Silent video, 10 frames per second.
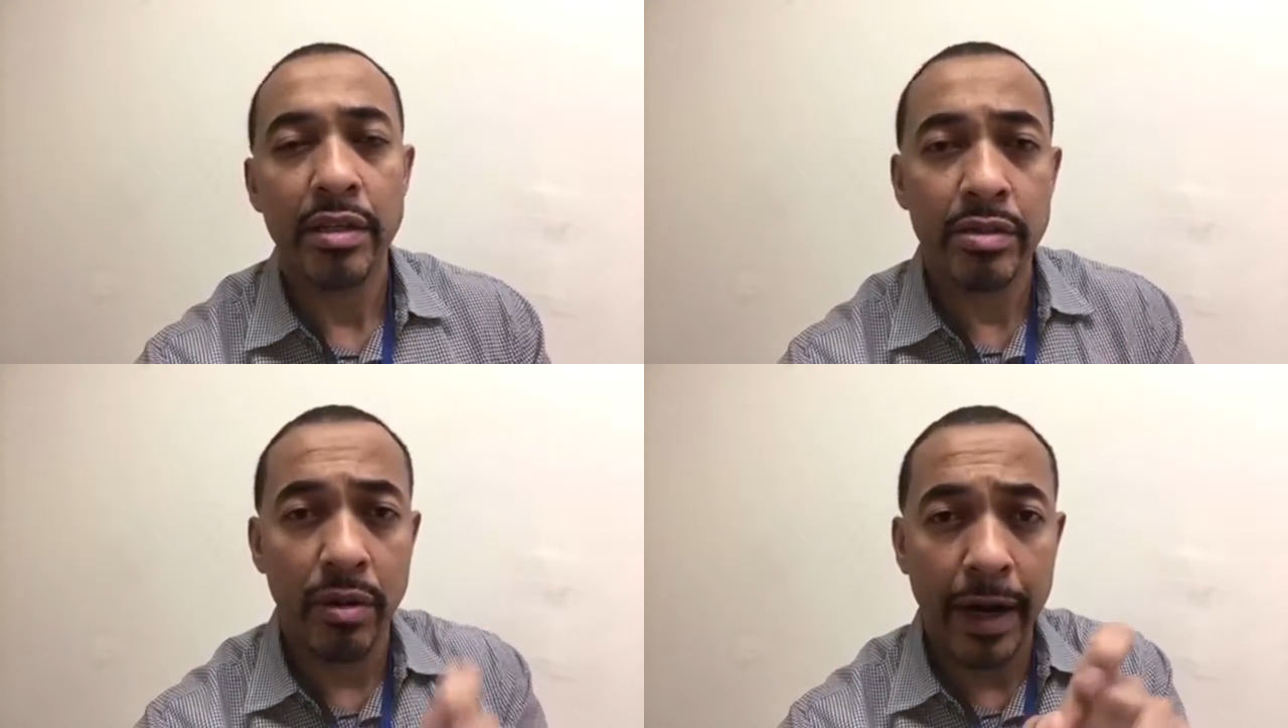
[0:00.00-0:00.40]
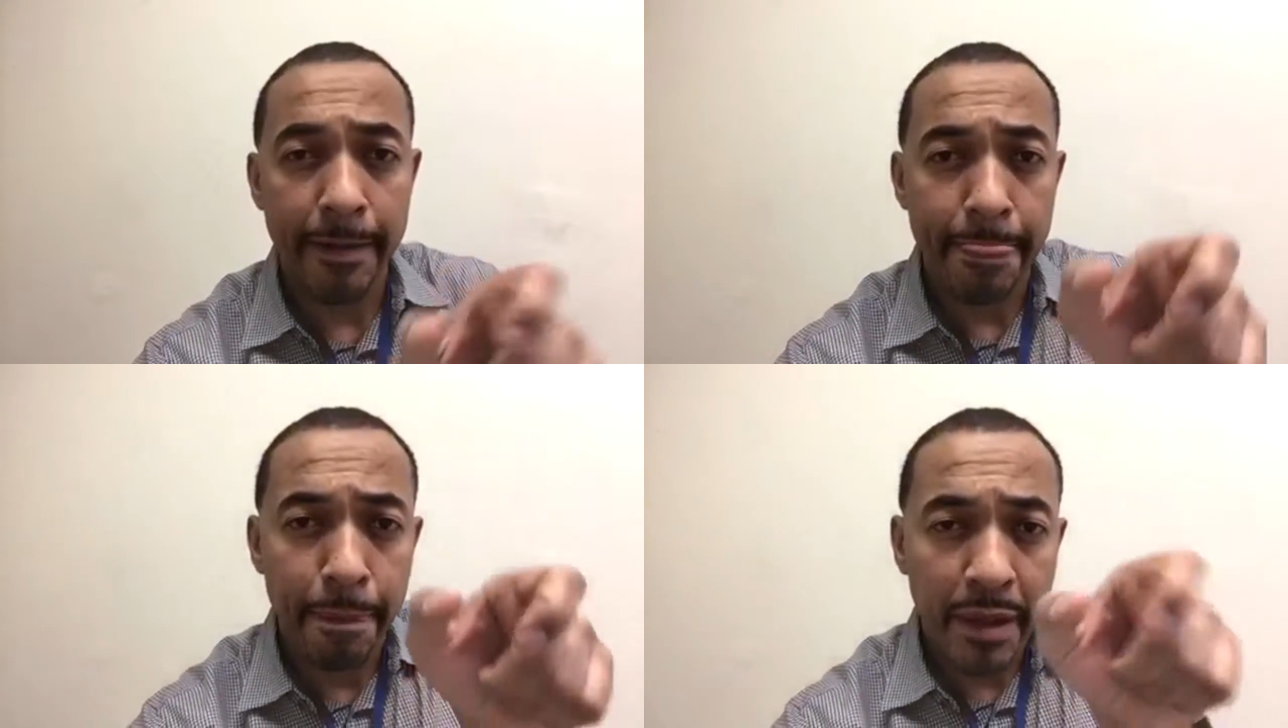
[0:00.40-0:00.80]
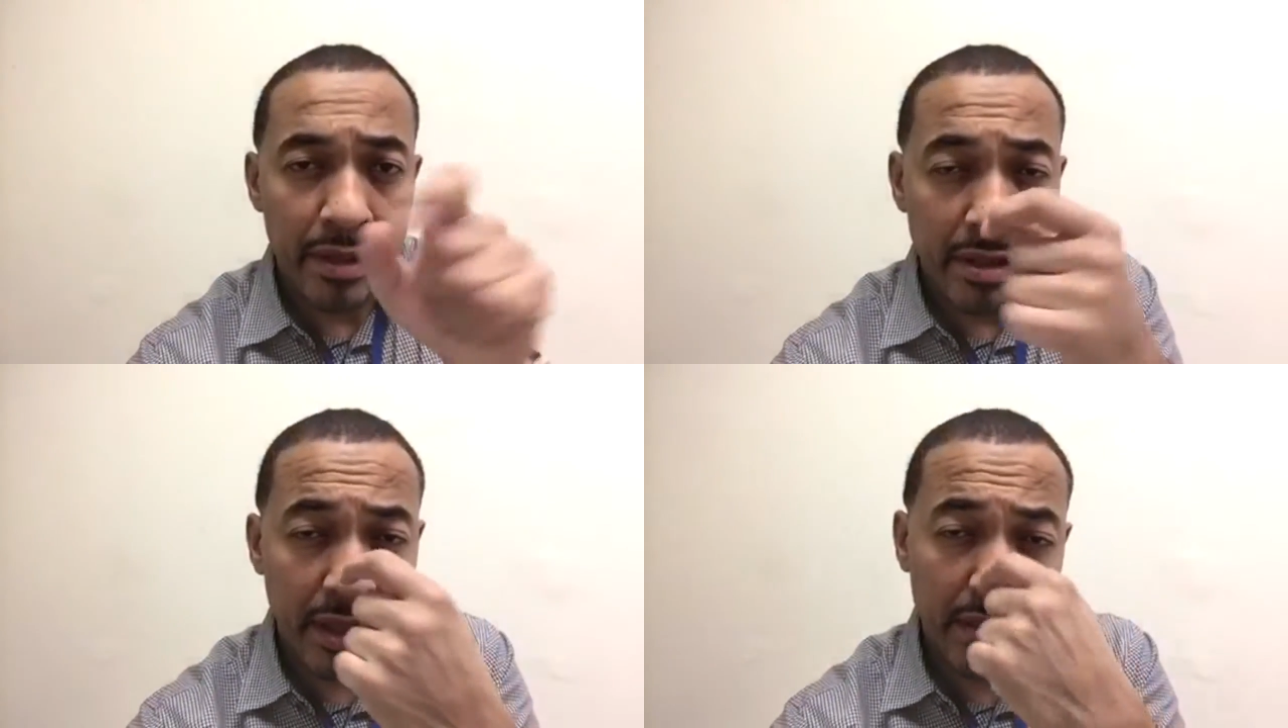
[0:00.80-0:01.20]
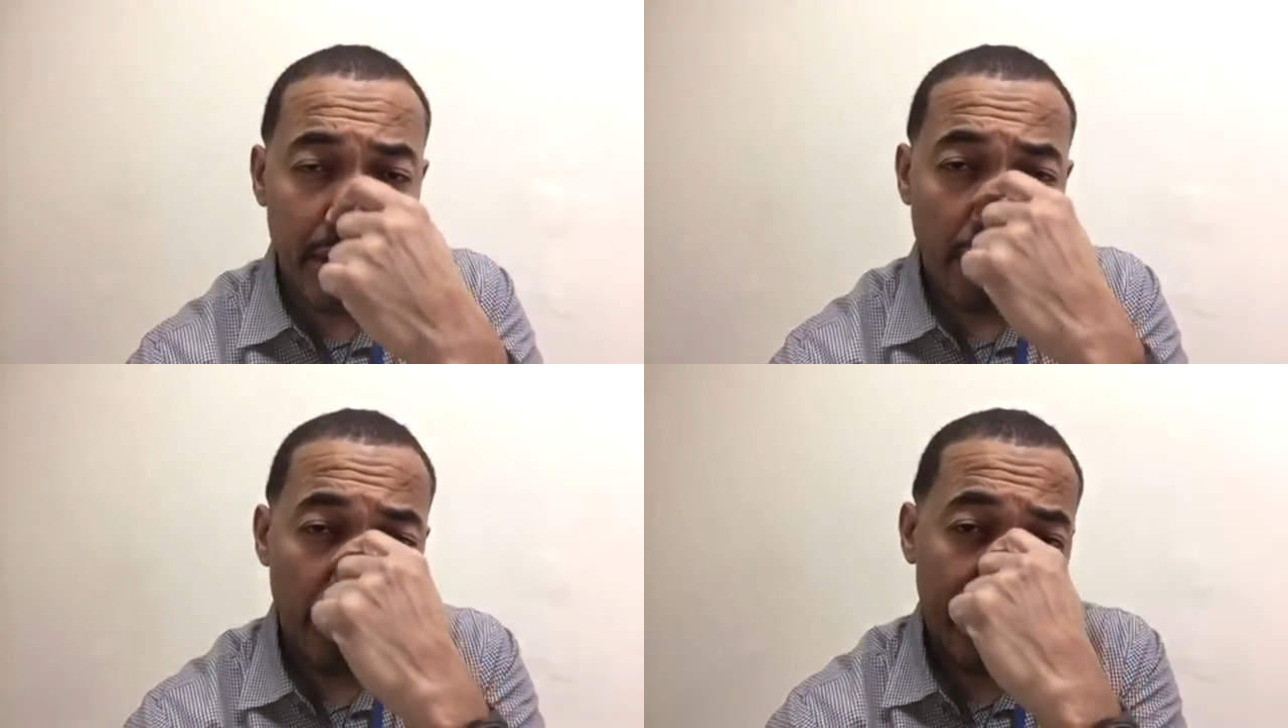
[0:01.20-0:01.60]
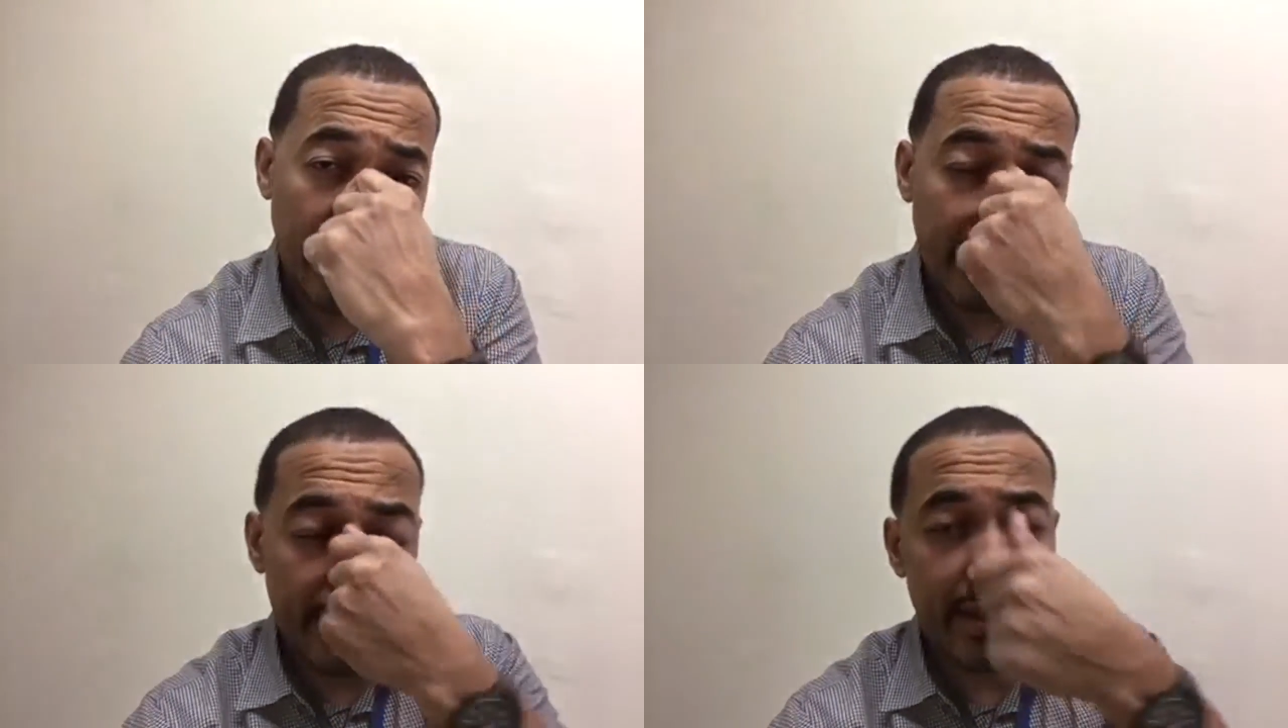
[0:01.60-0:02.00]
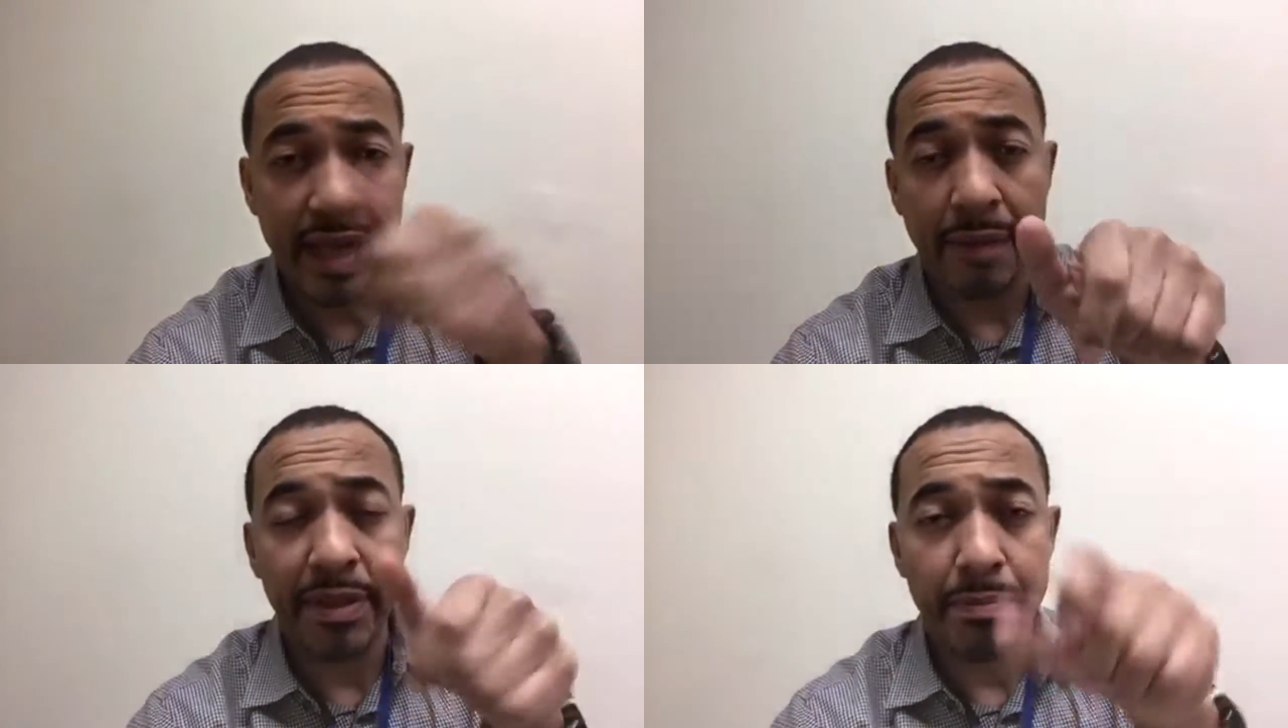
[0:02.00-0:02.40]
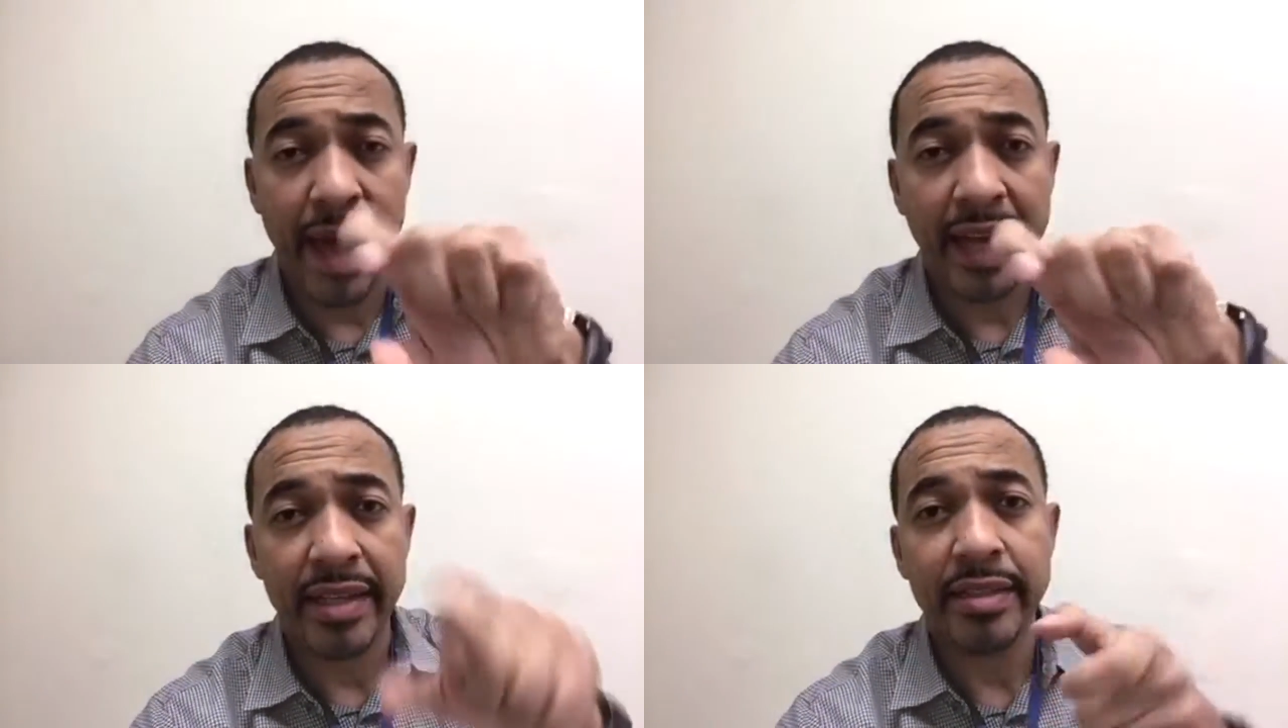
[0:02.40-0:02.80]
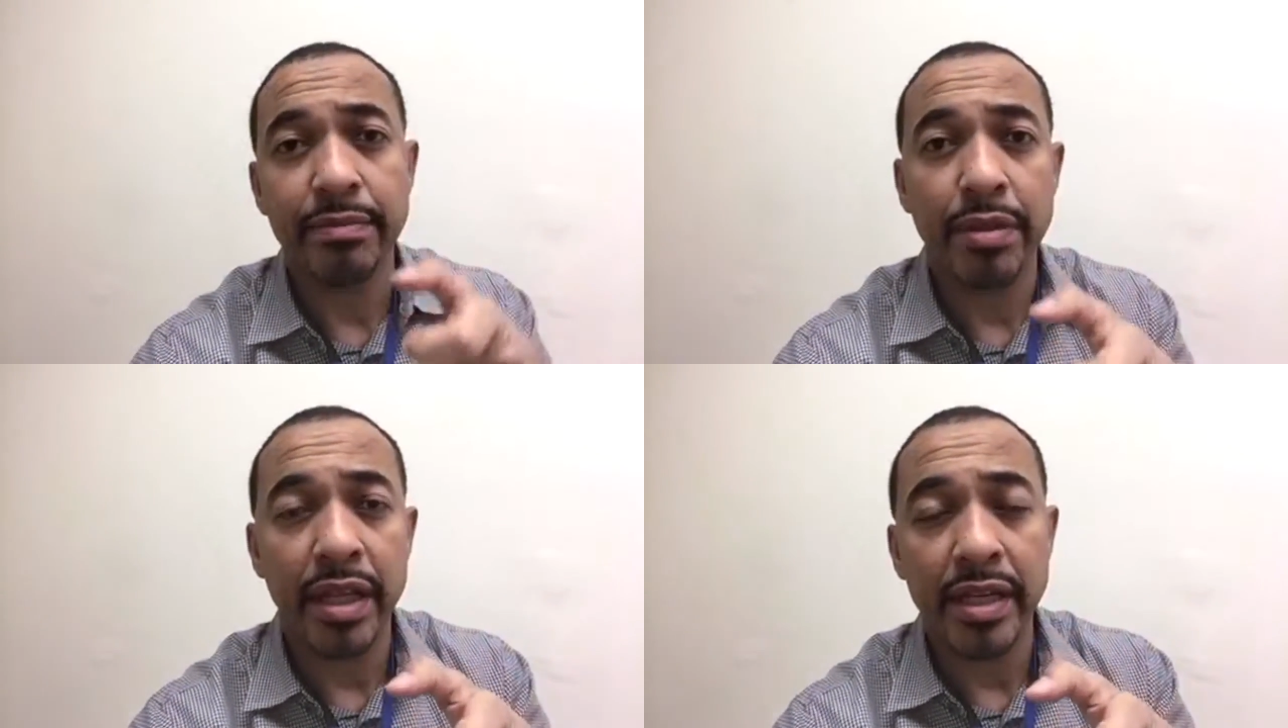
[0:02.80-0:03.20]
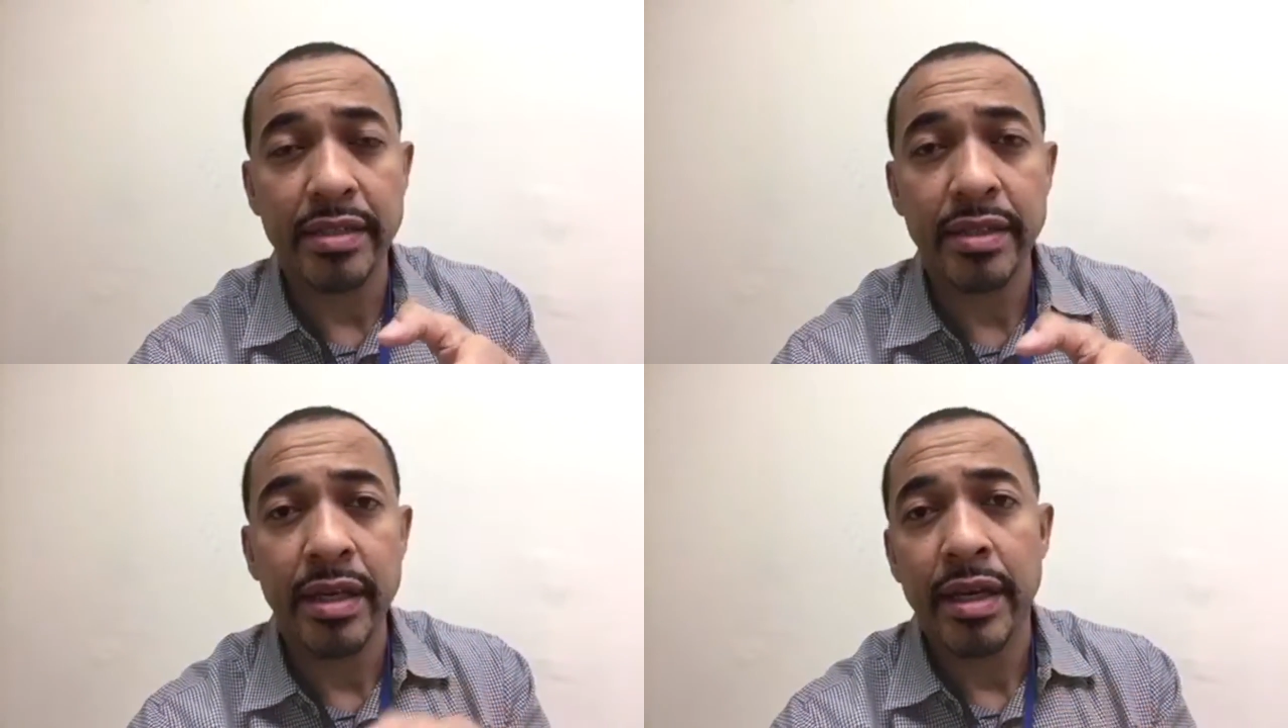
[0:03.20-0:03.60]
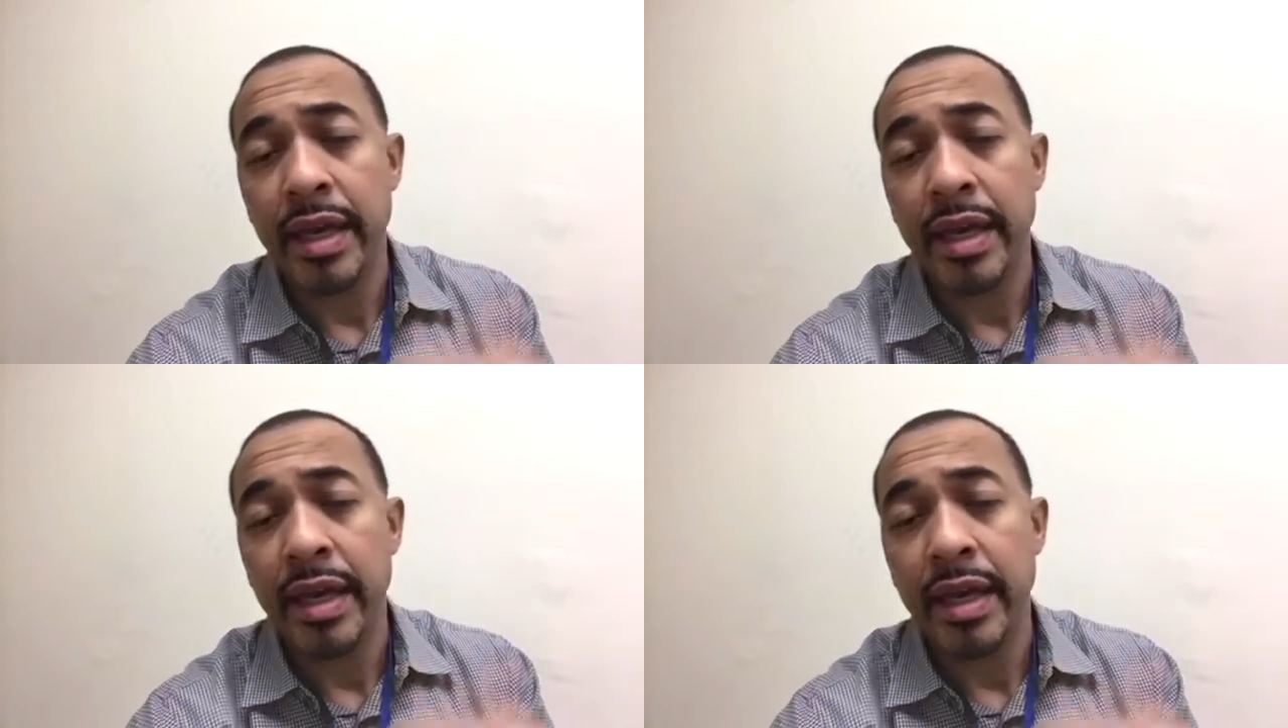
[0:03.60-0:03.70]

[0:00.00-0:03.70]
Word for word: So I took his nose and I snapped it back into place